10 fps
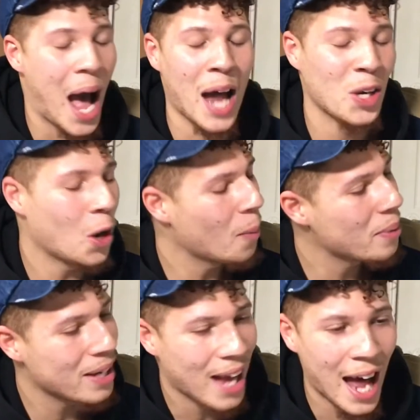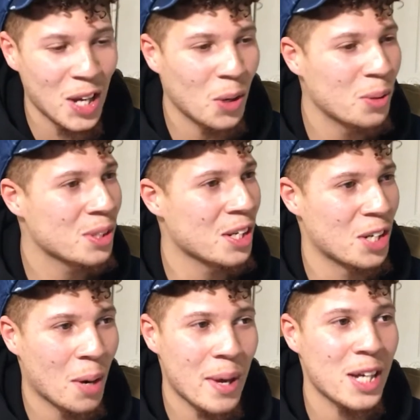I know it was a
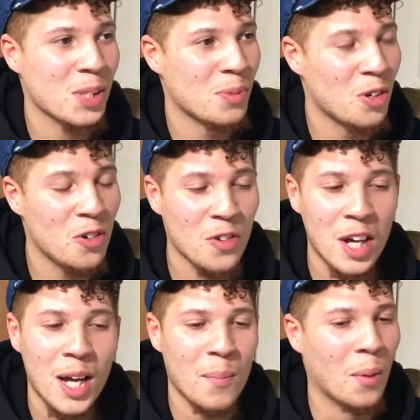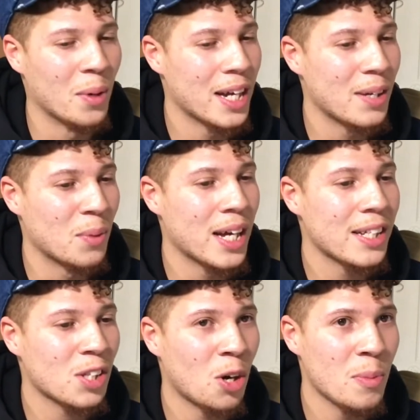dumbass move. When they
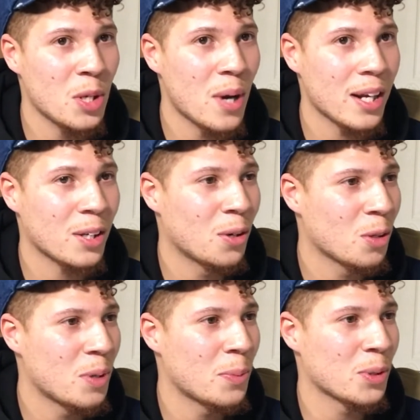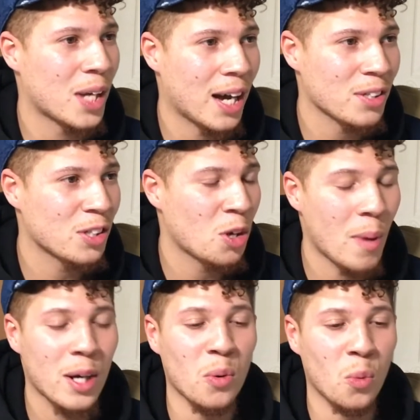told me you had to go into people's houses, no
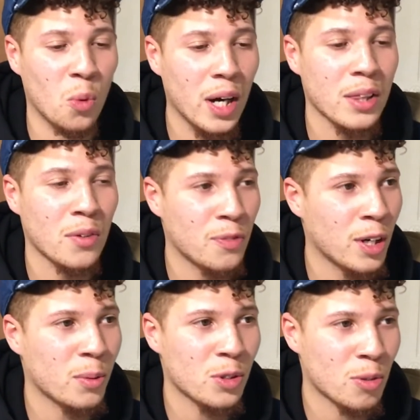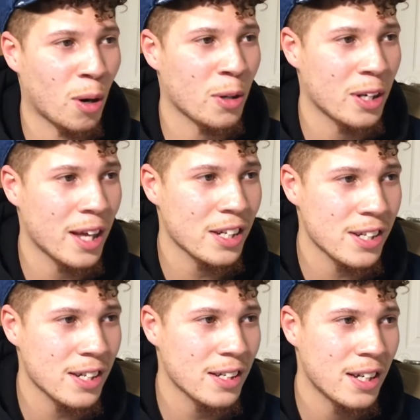matter what the fuck was crawling in that
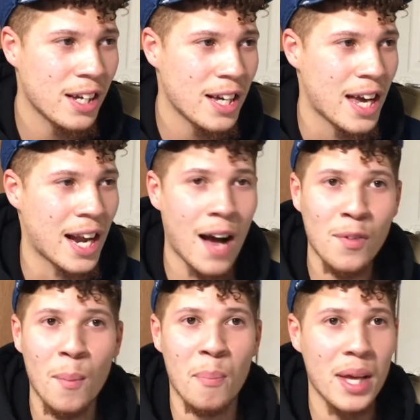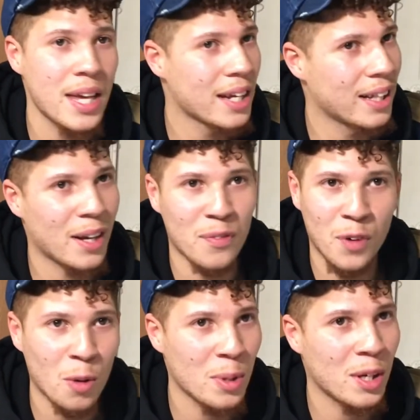shit, and I have a big like
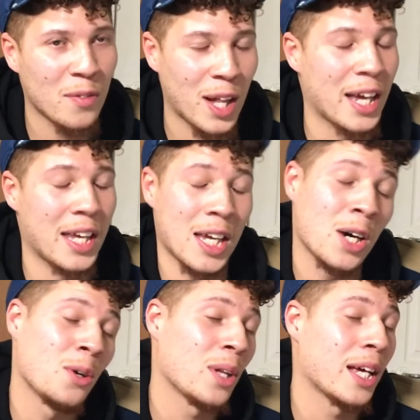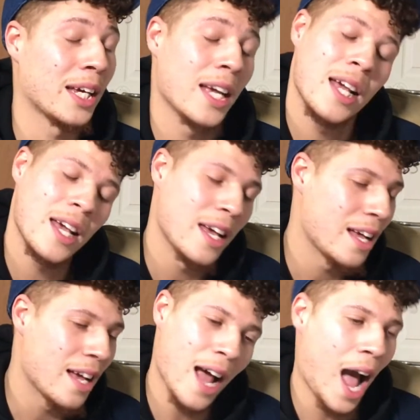phobia of like,
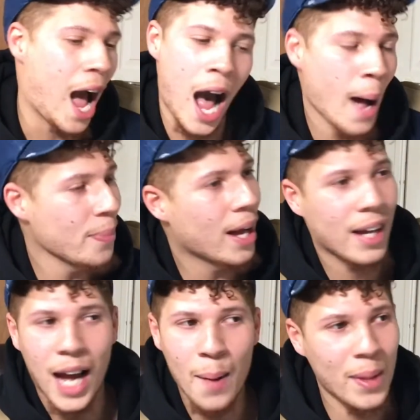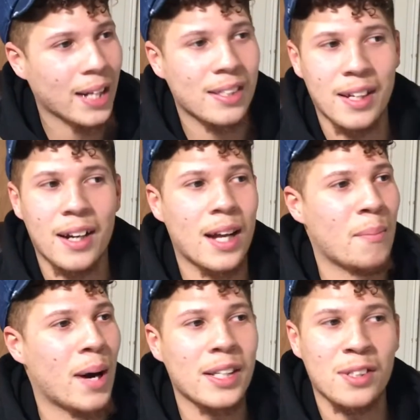damn. I'm not staring at
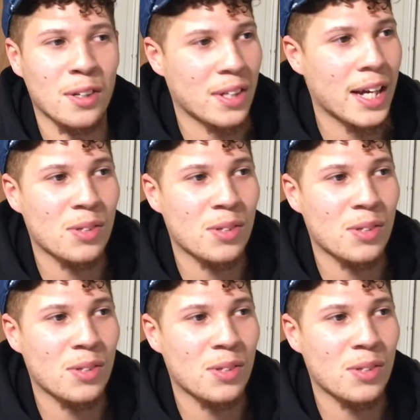mice all day